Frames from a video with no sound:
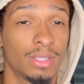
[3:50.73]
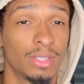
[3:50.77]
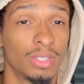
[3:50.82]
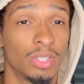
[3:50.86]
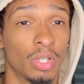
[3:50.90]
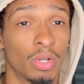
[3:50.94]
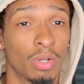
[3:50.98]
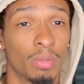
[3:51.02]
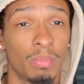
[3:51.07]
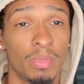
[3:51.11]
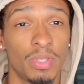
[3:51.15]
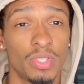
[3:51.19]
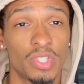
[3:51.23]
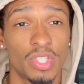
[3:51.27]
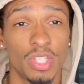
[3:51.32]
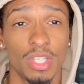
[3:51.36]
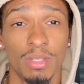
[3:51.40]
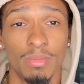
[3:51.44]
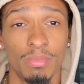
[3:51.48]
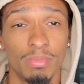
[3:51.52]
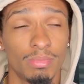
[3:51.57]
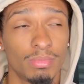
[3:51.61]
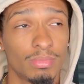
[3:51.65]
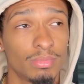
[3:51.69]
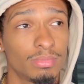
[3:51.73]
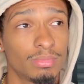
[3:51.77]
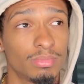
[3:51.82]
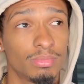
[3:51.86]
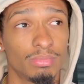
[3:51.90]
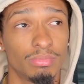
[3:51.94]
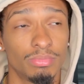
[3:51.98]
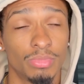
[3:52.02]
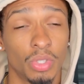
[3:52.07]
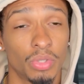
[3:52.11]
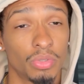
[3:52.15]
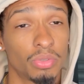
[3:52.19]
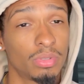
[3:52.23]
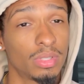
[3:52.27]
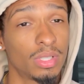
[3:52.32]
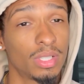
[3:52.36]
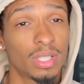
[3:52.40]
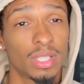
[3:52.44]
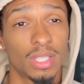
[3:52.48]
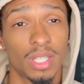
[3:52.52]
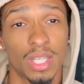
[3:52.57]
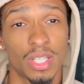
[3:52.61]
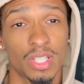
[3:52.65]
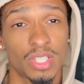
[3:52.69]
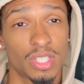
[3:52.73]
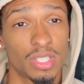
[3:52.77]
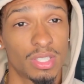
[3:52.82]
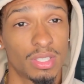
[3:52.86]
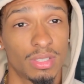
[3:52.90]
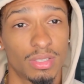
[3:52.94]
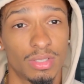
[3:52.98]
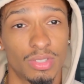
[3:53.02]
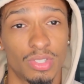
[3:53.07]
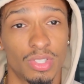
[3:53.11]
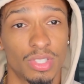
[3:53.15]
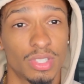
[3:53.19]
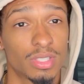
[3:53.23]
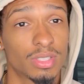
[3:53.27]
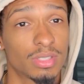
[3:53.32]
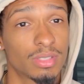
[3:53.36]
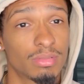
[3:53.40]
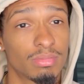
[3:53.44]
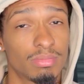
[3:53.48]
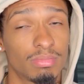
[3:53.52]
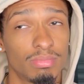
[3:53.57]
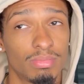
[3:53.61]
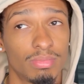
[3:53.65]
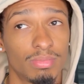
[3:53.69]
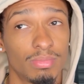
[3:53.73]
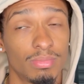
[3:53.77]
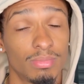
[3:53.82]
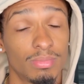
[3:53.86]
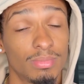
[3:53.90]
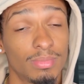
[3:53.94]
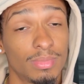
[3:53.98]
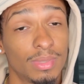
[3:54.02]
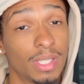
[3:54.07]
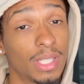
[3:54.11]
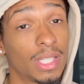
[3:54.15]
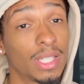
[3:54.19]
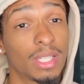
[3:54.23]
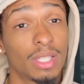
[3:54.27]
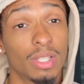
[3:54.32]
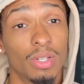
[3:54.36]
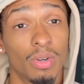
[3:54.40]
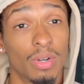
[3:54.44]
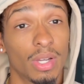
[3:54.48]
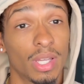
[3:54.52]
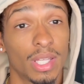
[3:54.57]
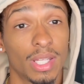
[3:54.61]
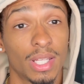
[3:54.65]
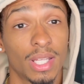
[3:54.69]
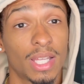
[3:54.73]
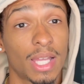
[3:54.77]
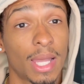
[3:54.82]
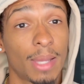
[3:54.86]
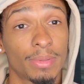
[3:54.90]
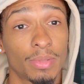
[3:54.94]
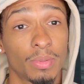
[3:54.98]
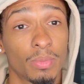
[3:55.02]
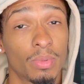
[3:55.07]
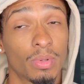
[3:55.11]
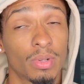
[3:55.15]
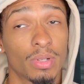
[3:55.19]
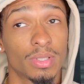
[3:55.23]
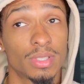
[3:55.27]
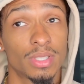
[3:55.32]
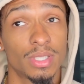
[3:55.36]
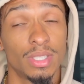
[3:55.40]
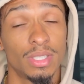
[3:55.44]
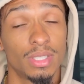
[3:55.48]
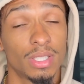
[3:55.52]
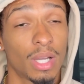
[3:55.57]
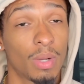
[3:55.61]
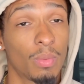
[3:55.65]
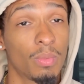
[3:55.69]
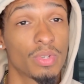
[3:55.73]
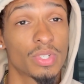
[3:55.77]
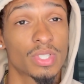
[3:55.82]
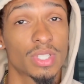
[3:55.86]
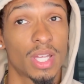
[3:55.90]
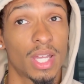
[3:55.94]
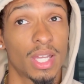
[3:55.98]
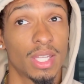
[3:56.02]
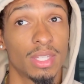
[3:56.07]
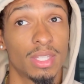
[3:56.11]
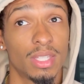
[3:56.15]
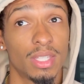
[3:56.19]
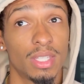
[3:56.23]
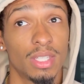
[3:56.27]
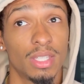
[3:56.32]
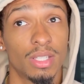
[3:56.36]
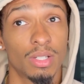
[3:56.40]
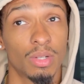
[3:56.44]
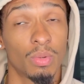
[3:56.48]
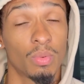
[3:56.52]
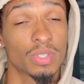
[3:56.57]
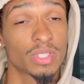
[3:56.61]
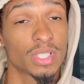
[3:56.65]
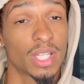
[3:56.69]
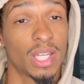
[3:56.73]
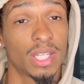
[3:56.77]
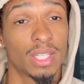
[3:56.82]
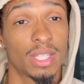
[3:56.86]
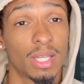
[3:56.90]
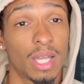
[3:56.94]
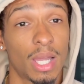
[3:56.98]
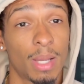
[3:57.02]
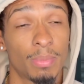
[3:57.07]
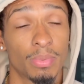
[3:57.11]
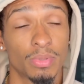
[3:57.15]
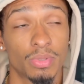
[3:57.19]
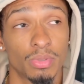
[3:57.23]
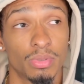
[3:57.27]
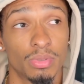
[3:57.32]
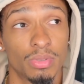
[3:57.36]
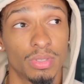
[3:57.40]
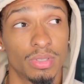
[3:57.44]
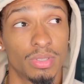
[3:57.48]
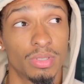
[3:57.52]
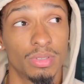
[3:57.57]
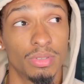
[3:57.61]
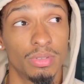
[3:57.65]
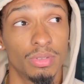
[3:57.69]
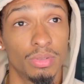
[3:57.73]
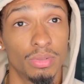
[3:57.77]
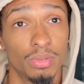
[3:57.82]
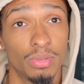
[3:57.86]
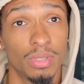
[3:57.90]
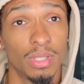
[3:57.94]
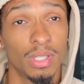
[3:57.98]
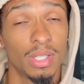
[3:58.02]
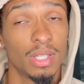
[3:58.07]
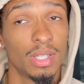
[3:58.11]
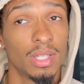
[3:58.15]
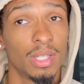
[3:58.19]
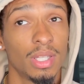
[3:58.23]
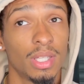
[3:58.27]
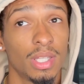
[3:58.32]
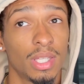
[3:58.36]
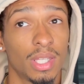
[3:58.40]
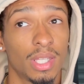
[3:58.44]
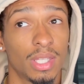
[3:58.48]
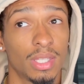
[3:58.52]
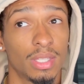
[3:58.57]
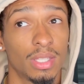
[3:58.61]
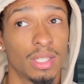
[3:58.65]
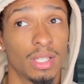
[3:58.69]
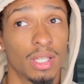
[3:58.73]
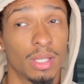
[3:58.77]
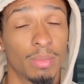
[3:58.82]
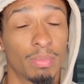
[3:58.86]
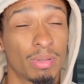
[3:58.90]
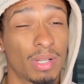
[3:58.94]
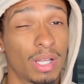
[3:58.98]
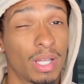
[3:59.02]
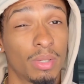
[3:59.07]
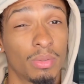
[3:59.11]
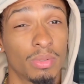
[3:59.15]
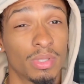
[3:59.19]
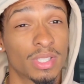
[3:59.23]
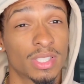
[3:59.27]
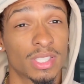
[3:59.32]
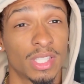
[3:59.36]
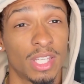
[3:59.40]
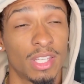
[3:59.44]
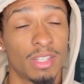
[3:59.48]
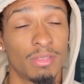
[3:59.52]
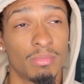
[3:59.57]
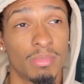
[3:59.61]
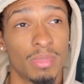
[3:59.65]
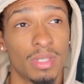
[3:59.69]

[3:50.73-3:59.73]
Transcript: Don't be cheap. Don't do none of that shit. Just go ahead and cop the warranty. I wish I did, or wish I had the opportunity to do, and it probably would have saved